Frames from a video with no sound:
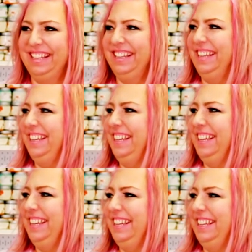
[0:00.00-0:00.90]

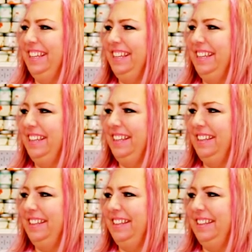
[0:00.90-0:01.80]

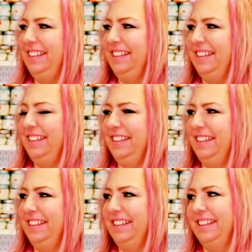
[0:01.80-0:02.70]

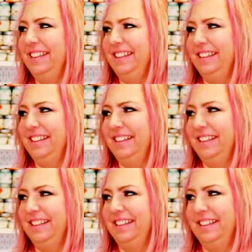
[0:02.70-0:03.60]

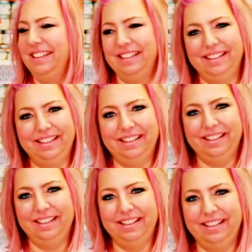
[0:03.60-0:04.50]

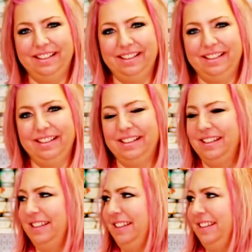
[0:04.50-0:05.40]
[no speech]